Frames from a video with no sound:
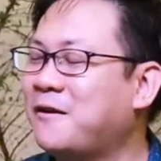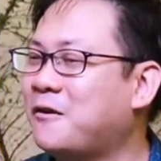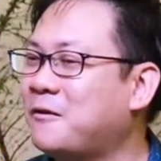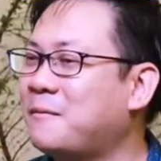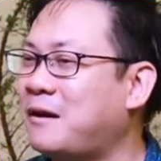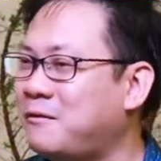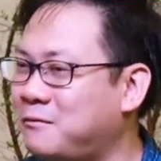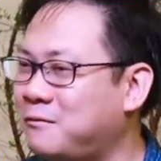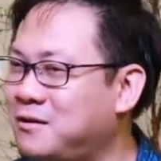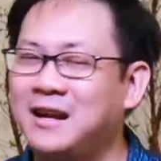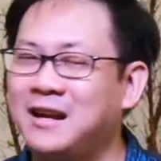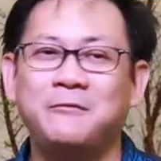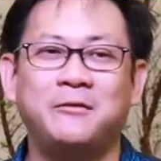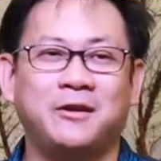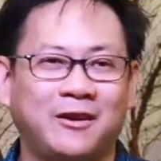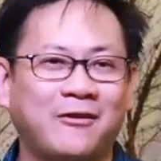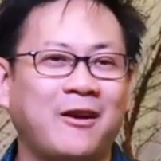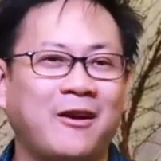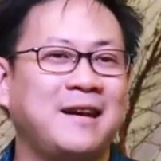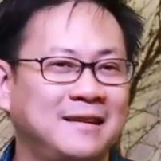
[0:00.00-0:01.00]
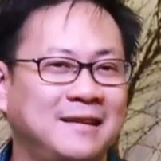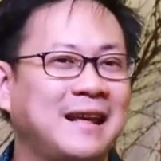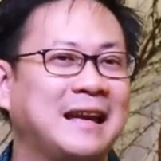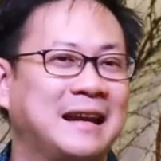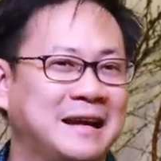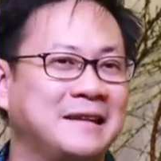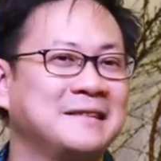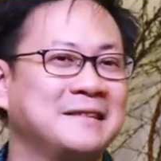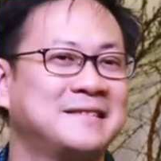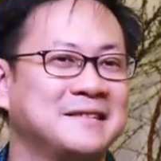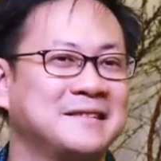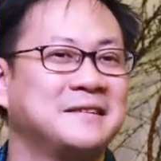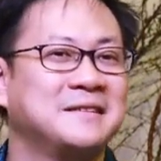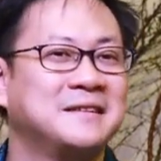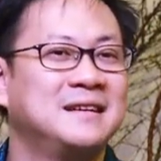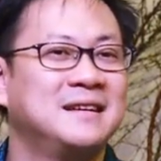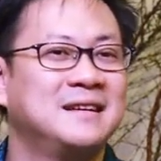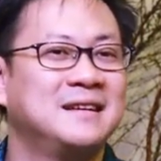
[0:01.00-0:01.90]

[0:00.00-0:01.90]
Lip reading: home, I really regretted that answer.